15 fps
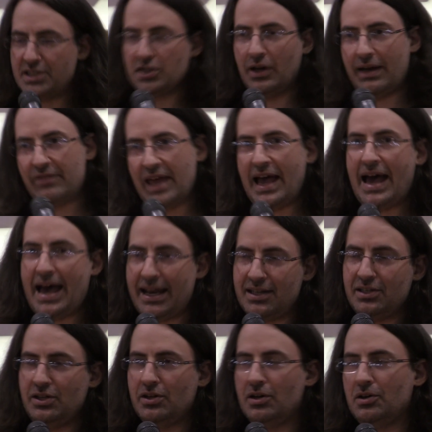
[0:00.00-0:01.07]
still have
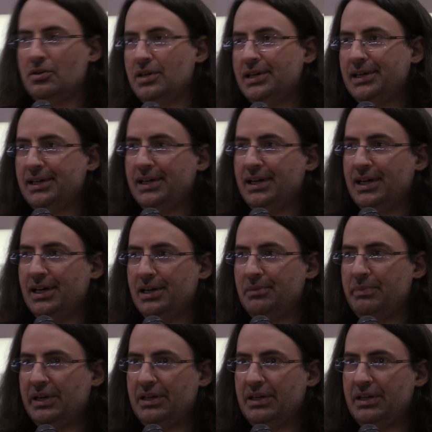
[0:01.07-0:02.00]
that, you know,